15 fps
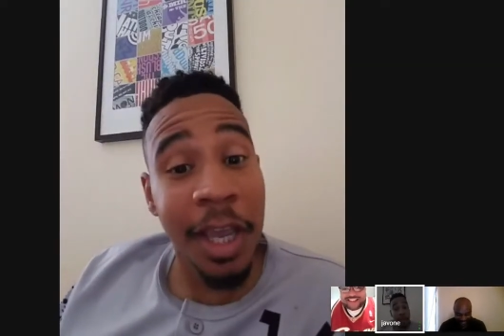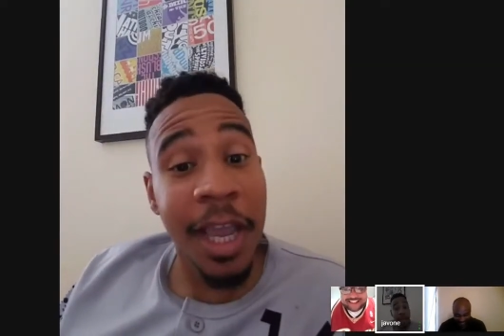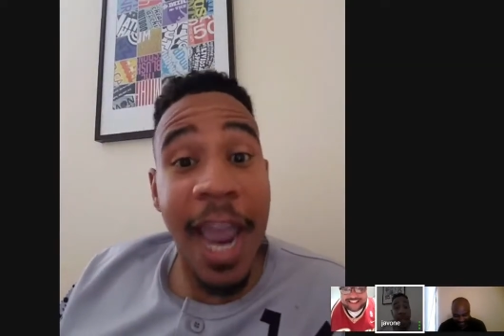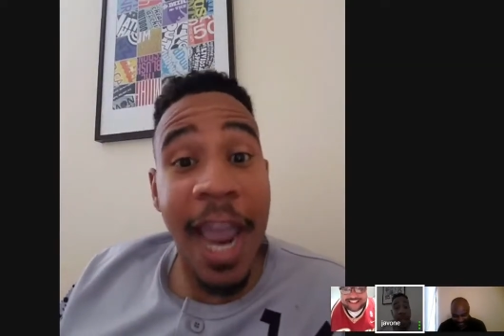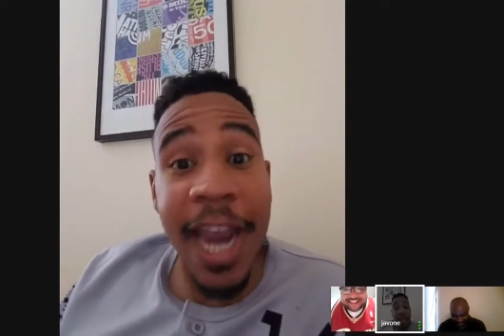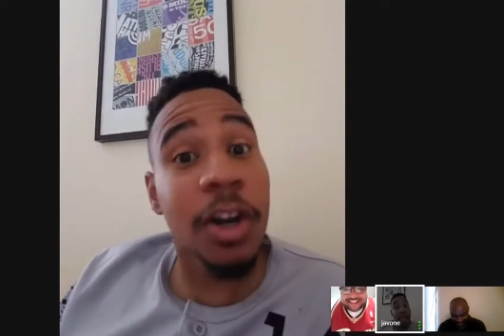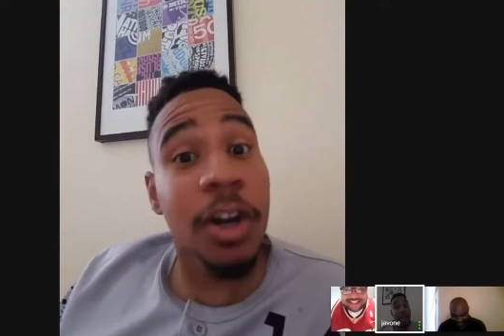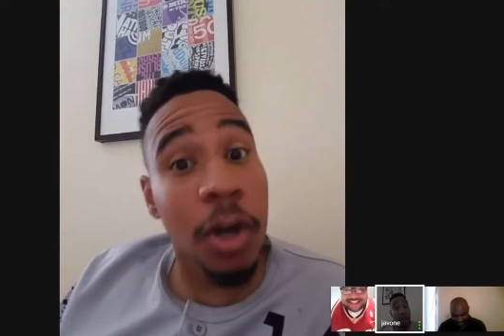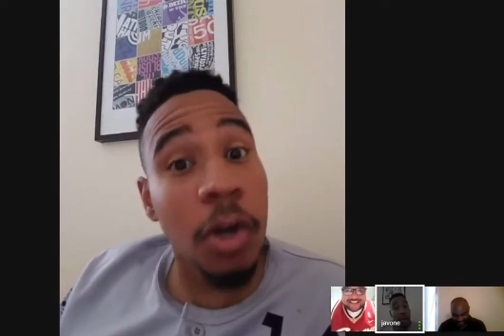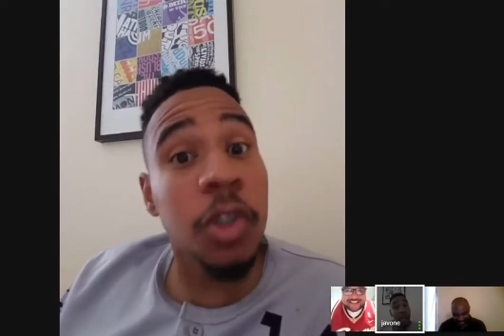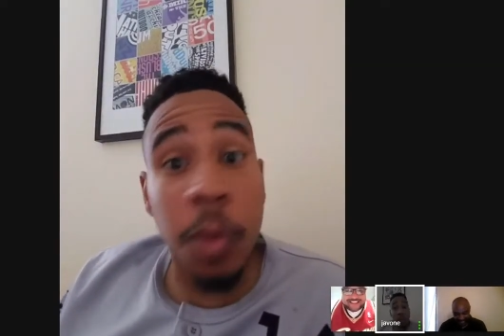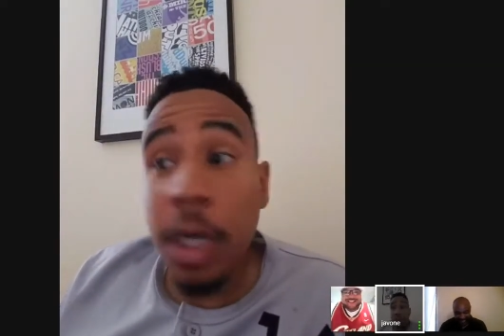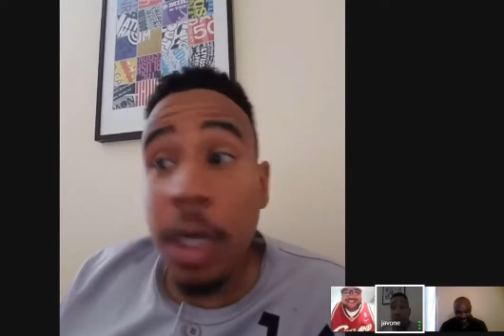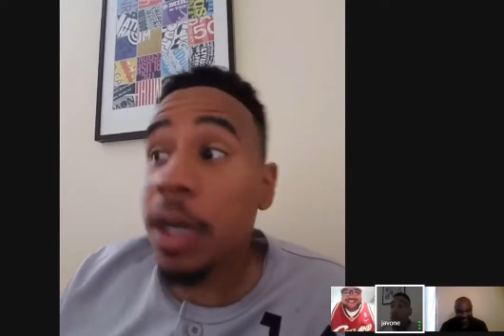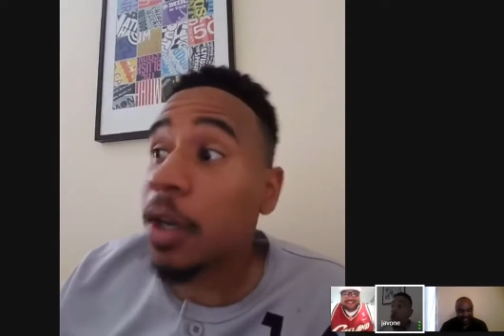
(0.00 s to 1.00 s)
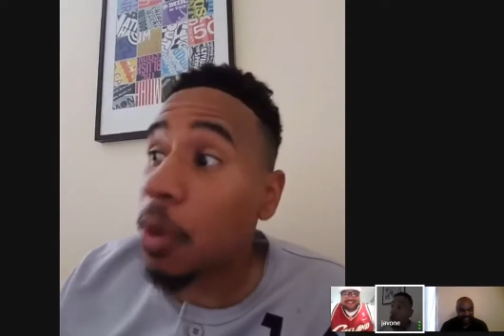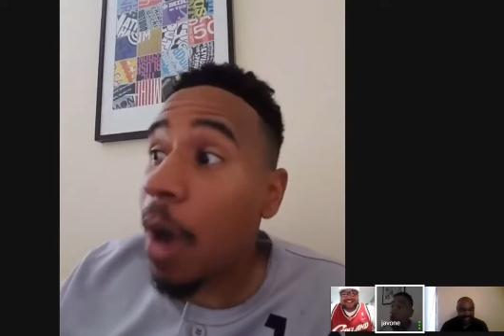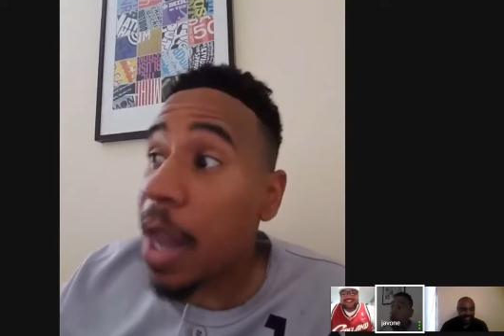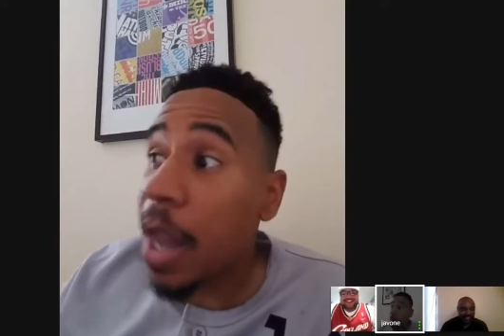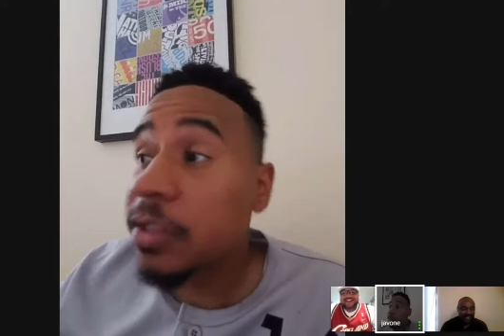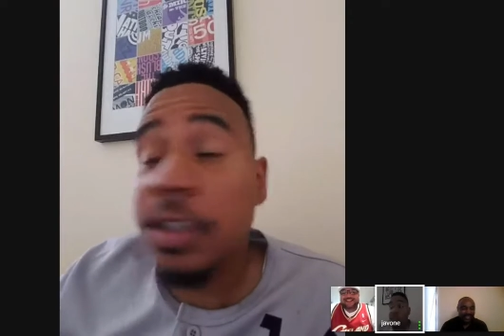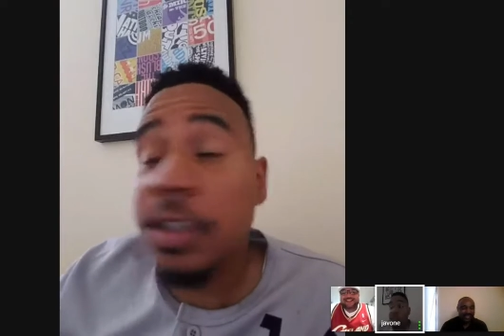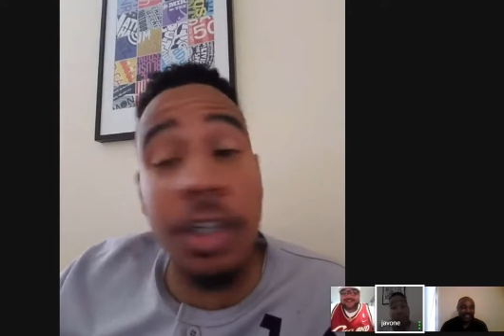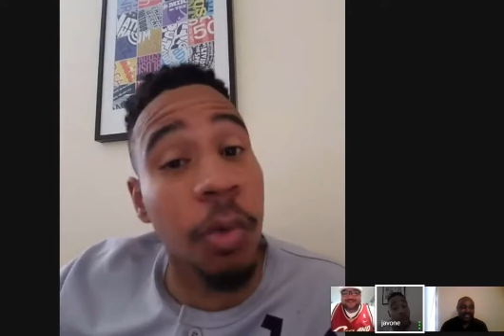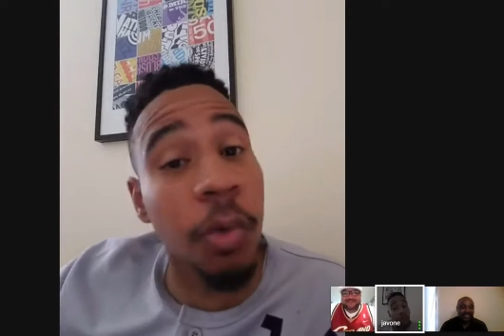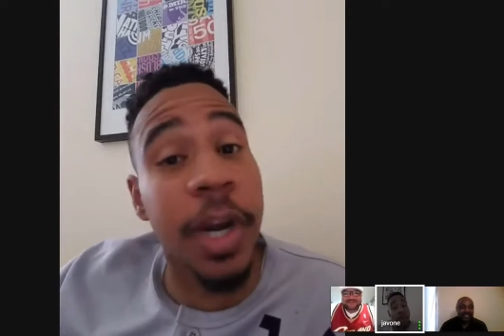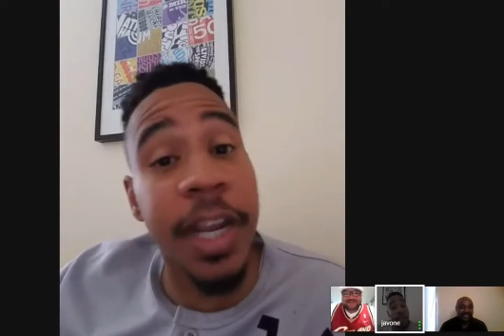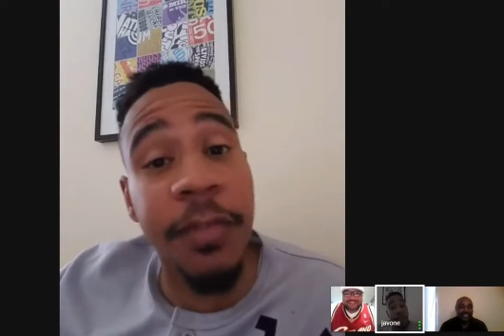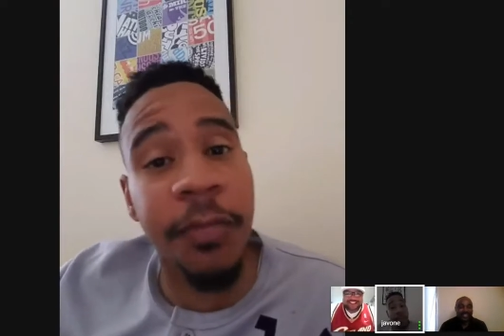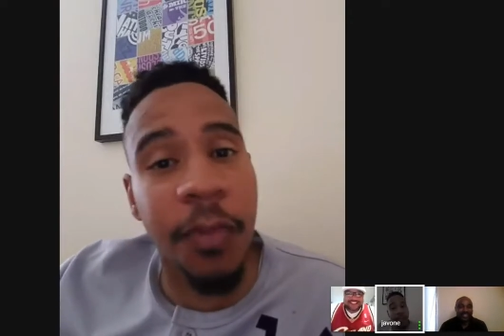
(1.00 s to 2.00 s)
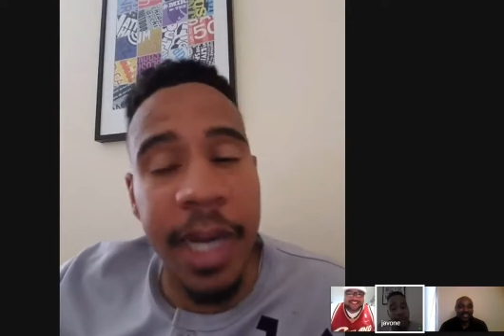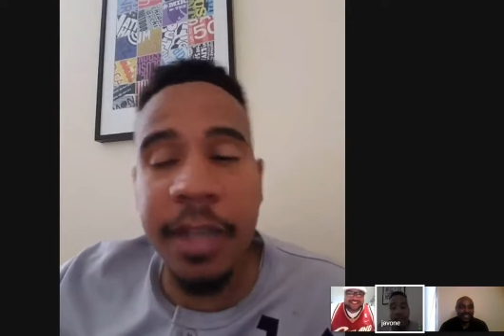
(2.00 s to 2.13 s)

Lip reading: girls, we're gonna watch the Greek Freak.